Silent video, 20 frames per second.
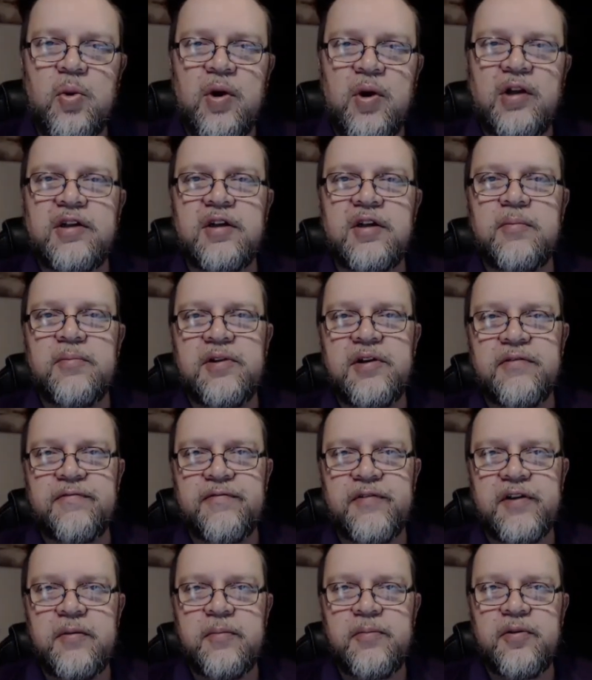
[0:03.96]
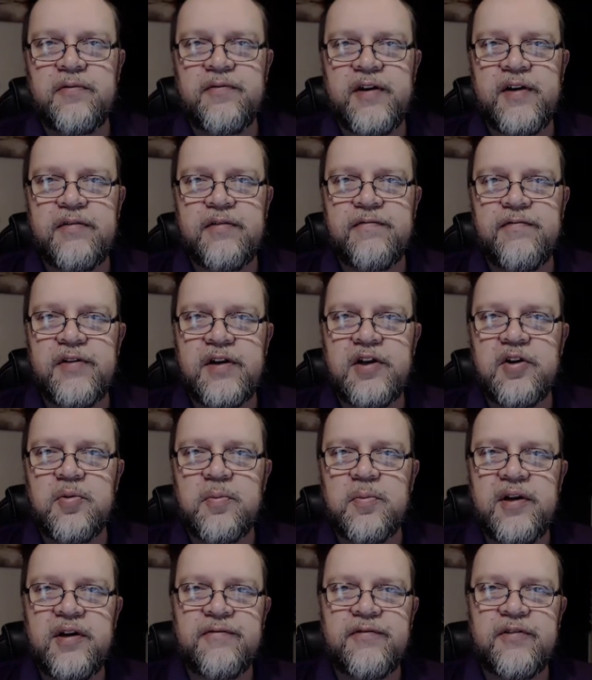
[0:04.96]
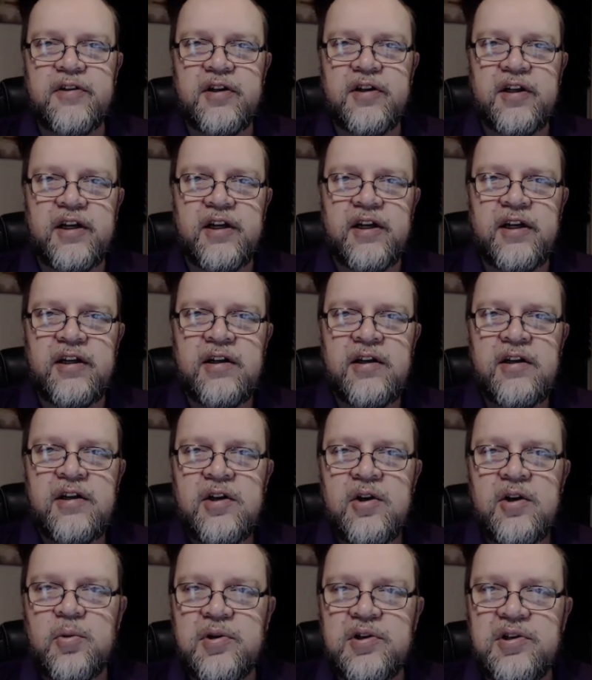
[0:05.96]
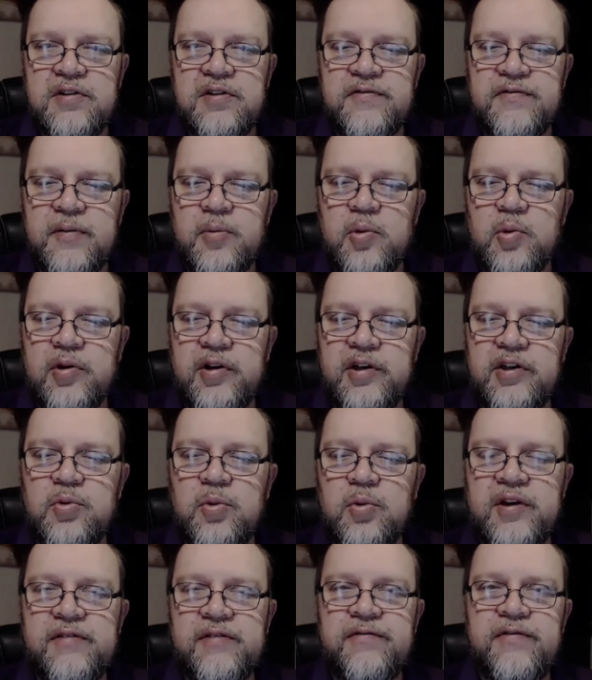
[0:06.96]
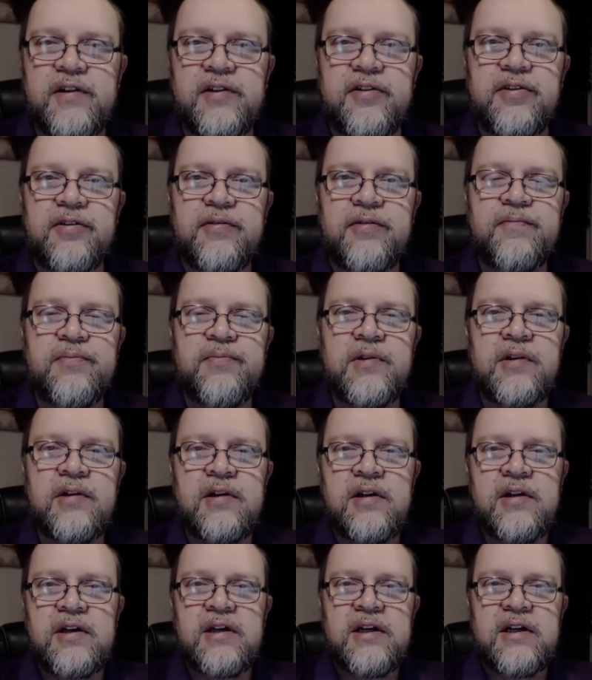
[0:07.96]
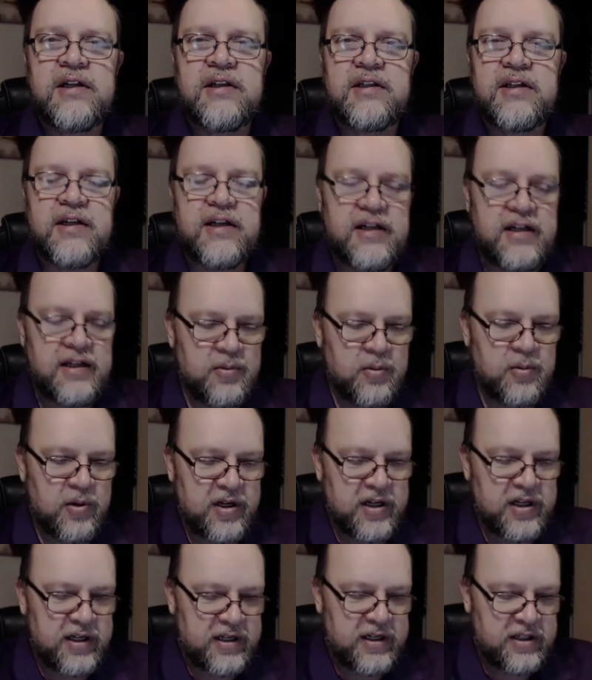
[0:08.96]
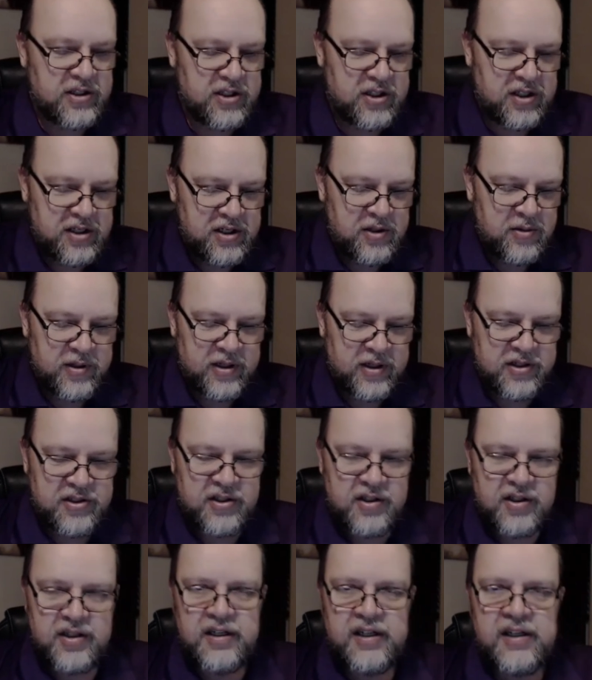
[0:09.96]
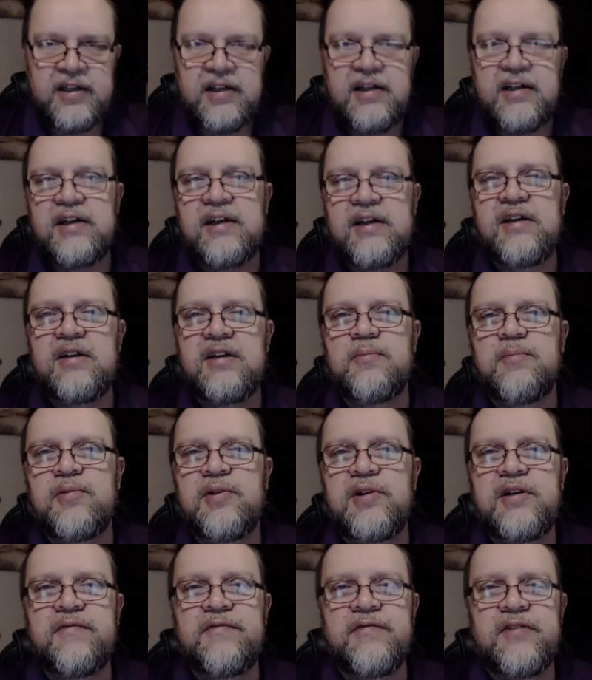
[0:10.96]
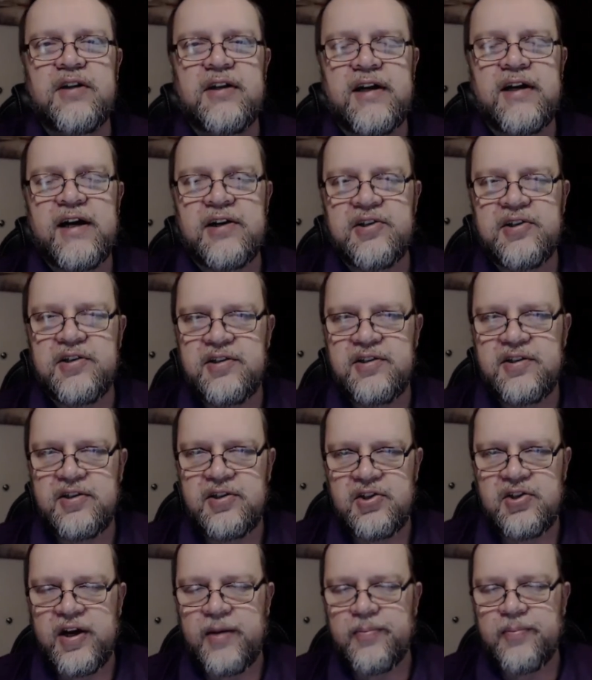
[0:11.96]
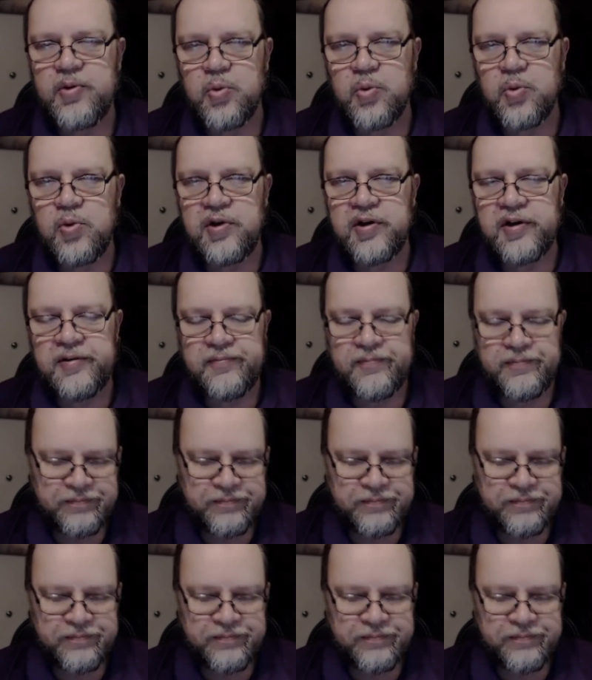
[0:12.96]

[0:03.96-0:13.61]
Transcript: Welcome to your Freedom Through Faith video minute for today, which is February 25th. Today, we're going to continue our study in the book of Colossians in chapter 1.